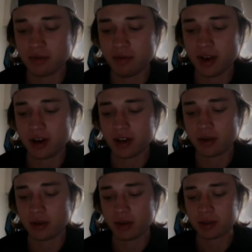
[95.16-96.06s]
very
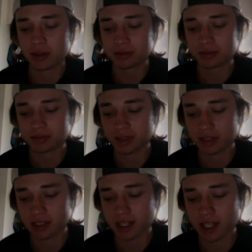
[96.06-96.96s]
underwhelming in
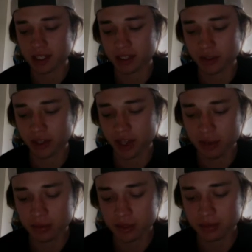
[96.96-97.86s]
his last 3
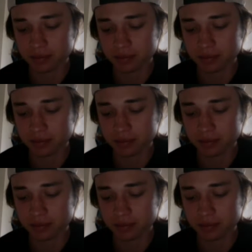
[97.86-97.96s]
games.